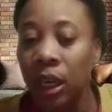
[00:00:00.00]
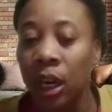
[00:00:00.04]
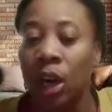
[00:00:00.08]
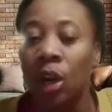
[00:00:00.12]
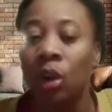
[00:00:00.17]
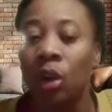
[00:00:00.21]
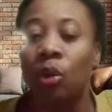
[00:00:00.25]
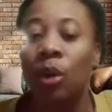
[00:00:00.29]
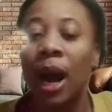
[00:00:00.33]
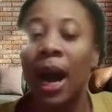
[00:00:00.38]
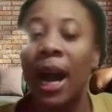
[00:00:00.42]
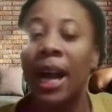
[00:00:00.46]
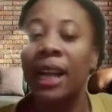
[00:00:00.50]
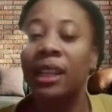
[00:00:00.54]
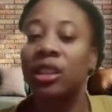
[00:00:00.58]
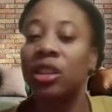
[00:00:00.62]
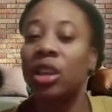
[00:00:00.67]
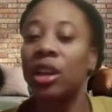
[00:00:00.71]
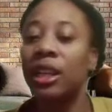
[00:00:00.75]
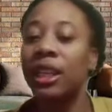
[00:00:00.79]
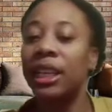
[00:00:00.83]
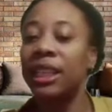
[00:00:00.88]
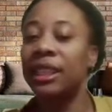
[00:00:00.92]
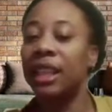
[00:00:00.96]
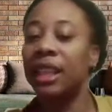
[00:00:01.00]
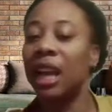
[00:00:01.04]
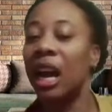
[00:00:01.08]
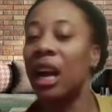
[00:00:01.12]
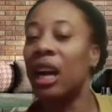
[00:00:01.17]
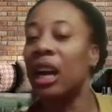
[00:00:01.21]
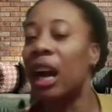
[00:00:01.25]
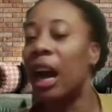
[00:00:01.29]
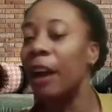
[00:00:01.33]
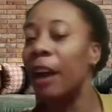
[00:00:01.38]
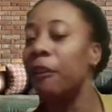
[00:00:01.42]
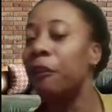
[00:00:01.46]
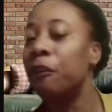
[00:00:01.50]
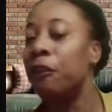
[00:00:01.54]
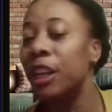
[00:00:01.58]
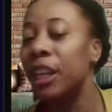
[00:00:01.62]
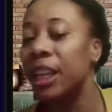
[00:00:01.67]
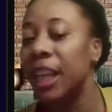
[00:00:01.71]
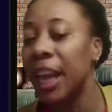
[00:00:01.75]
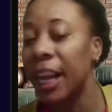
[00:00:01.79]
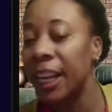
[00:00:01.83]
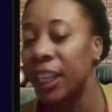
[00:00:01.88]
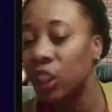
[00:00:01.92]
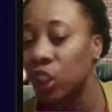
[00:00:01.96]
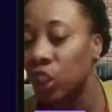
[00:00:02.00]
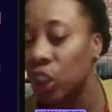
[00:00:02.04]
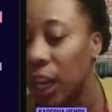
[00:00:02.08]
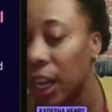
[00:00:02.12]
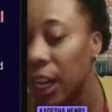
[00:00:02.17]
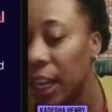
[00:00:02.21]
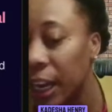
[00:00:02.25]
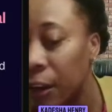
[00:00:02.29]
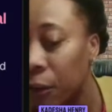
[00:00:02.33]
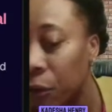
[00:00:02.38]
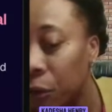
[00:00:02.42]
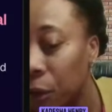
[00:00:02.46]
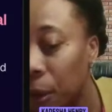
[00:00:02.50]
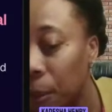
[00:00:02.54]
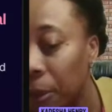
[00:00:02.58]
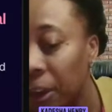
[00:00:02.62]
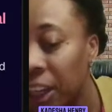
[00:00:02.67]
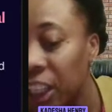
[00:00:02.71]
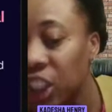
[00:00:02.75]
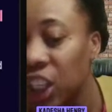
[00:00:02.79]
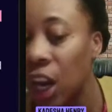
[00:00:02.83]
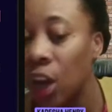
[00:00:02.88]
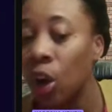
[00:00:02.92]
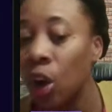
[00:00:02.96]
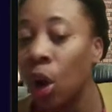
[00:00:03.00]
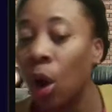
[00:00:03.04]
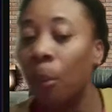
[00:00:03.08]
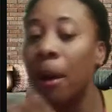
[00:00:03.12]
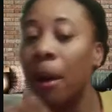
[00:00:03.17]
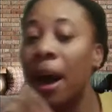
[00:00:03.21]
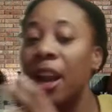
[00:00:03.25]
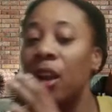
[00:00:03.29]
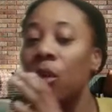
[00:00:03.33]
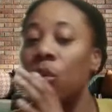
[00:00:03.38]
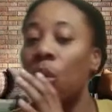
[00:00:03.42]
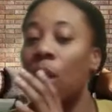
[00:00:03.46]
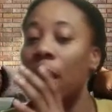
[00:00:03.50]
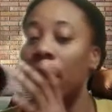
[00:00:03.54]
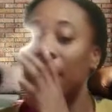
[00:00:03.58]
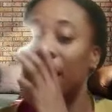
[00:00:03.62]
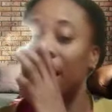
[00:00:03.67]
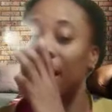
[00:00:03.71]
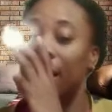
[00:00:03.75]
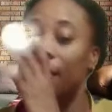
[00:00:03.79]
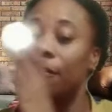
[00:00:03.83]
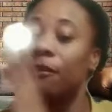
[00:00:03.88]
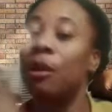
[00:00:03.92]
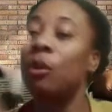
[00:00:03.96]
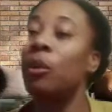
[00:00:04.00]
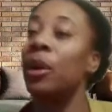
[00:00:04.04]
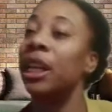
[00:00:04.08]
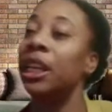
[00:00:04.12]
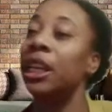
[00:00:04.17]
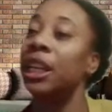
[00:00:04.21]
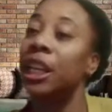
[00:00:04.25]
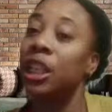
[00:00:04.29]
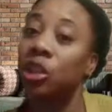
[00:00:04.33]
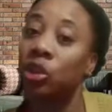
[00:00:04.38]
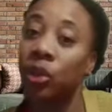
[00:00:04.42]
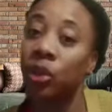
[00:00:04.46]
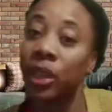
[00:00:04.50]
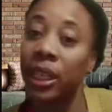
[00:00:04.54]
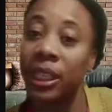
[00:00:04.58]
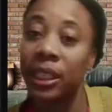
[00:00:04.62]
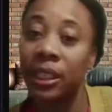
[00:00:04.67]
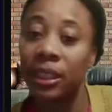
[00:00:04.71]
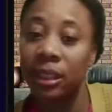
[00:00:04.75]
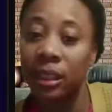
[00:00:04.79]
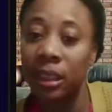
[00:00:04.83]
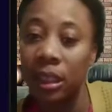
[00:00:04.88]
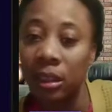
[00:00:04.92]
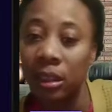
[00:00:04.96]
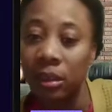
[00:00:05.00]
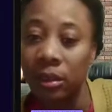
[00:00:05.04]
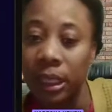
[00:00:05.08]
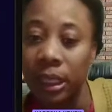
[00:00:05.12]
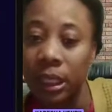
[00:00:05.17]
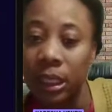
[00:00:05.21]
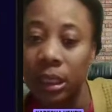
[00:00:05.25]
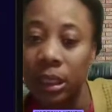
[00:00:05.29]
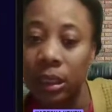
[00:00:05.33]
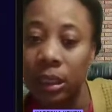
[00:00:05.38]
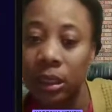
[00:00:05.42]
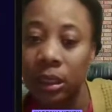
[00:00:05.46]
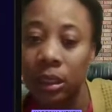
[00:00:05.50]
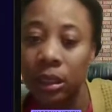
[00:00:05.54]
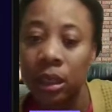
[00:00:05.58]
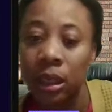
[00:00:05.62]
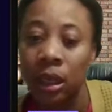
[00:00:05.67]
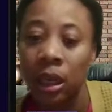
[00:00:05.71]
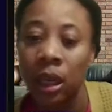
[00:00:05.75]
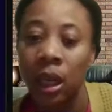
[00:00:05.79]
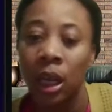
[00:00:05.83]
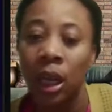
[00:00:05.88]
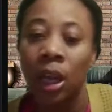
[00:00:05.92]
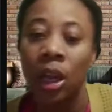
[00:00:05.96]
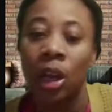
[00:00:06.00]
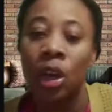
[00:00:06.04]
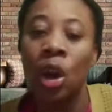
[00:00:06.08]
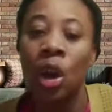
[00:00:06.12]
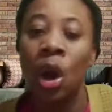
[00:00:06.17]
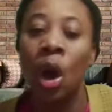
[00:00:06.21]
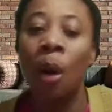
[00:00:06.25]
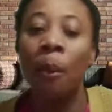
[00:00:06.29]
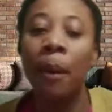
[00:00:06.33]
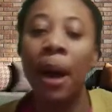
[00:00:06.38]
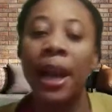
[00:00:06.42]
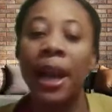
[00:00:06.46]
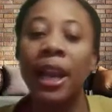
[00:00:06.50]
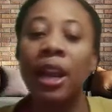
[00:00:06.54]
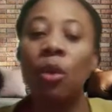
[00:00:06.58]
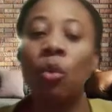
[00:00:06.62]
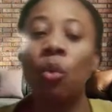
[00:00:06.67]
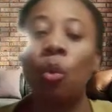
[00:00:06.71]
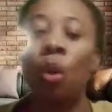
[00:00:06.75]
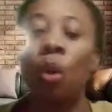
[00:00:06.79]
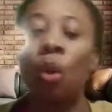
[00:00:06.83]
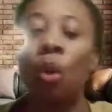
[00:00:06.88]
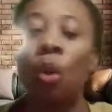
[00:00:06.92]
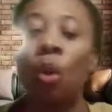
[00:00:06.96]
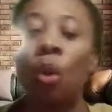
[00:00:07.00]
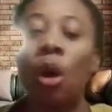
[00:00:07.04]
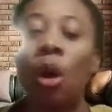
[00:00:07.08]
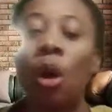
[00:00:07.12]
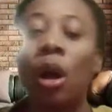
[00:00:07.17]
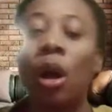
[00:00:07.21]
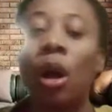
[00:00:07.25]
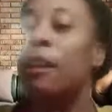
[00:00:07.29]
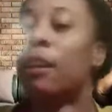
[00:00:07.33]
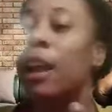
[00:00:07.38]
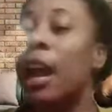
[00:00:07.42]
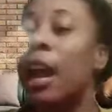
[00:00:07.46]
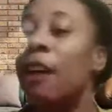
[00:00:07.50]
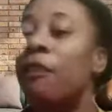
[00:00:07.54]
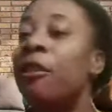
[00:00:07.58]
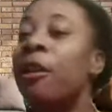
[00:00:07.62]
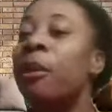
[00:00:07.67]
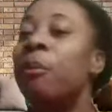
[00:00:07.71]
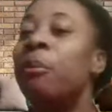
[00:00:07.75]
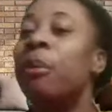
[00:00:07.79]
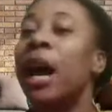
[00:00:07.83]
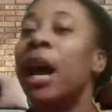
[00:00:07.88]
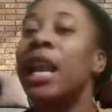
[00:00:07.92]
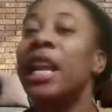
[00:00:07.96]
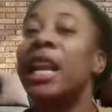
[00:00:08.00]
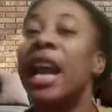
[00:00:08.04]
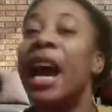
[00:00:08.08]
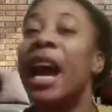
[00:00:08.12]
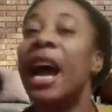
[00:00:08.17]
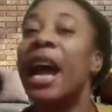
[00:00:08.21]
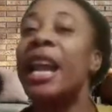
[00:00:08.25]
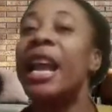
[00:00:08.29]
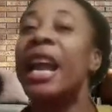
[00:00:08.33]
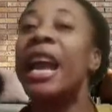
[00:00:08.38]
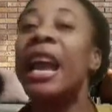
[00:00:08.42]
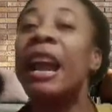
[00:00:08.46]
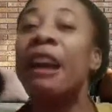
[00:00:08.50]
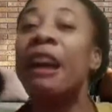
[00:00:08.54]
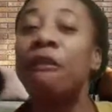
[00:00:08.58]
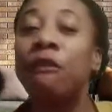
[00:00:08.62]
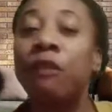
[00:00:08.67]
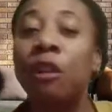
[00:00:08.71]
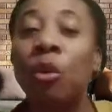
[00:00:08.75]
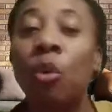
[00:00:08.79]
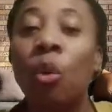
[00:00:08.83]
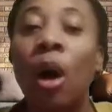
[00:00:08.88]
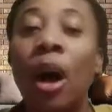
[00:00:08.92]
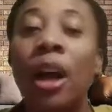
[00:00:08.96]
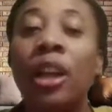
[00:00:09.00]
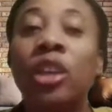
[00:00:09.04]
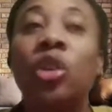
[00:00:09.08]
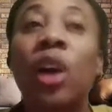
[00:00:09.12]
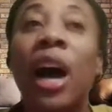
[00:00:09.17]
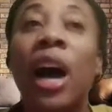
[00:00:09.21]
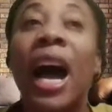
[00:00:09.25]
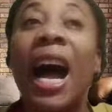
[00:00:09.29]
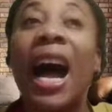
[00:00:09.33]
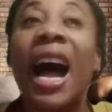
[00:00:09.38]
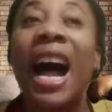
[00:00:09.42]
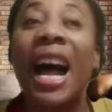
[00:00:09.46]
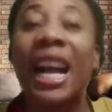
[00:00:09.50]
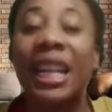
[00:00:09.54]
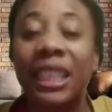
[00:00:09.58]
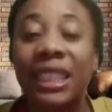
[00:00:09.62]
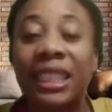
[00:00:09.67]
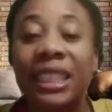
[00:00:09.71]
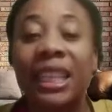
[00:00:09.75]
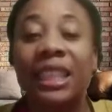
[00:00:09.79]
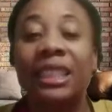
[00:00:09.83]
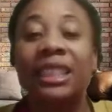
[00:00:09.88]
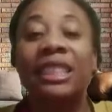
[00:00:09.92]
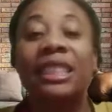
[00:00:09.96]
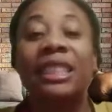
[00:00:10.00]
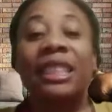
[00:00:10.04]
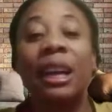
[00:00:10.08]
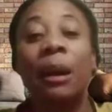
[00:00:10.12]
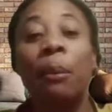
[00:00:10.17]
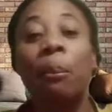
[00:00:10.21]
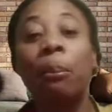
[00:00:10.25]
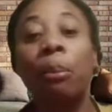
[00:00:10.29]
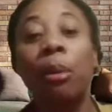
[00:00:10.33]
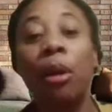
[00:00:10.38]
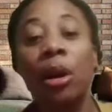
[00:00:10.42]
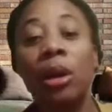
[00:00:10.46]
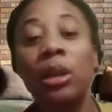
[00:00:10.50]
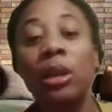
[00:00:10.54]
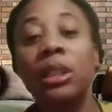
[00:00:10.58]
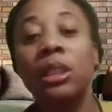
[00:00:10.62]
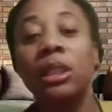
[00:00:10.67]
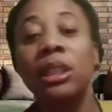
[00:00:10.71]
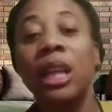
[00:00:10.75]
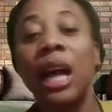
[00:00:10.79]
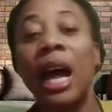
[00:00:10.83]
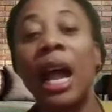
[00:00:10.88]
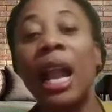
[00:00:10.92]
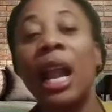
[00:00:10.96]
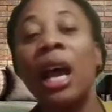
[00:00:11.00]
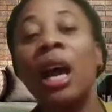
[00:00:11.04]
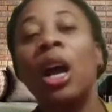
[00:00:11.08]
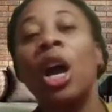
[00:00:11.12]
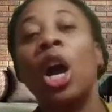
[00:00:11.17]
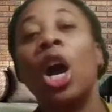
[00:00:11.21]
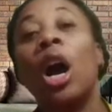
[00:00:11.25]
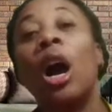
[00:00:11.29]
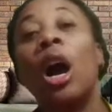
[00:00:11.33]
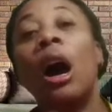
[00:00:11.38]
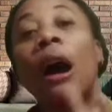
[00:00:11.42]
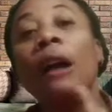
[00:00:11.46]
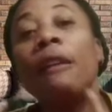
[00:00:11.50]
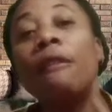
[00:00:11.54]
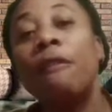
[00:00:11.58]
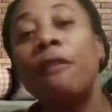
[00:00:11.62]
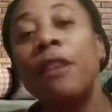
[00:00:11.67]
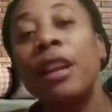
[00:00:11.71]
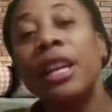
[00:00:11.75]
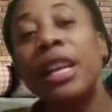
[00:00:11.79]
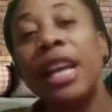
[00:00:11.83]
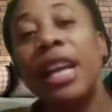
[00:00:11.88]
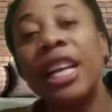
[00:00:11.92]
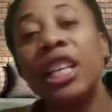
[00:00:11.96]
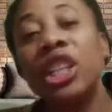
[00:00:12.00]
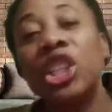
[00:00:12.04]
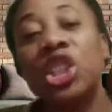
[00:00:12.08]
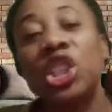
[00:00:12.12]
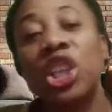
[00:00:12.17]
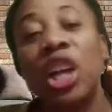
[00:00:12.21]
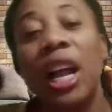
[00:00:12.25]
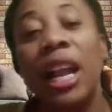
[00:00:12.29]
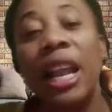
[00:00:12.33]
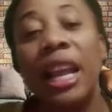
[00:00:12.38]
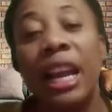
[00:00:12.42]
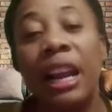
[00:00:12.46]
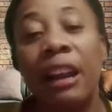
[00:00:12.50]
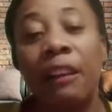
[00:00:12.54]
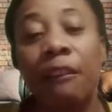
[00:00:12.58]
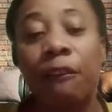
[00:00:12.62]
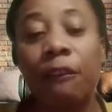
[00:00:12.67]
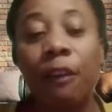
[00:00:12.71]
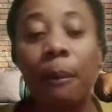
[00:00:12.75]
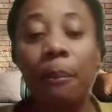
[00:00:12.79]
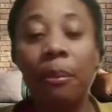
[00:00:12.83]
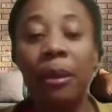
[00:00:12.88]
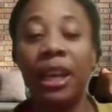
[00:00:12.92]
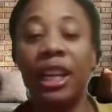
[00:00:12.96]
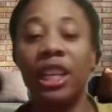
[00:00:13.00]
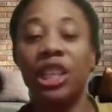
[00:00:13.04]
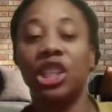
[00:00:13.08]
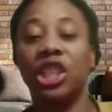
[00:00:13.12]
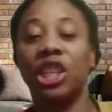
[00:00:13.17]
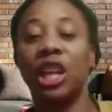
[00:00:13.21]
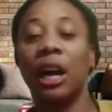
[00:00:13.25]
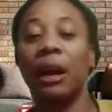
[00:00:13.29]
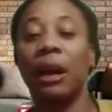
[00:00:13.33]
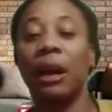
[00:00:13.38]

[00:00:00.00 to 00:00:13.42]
right? So these are confidential information. Nobody want to give away their trade secrets. Nobody wants everybody and everyone to access their personal confidential information,